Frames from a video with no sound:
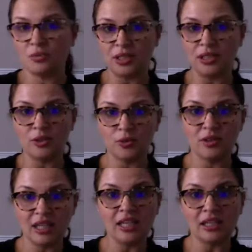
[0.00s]
really good
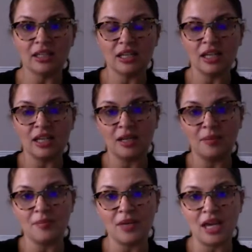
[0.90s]
thing.
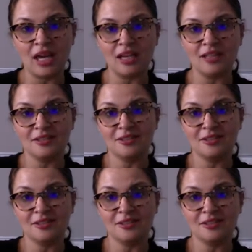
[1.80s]
And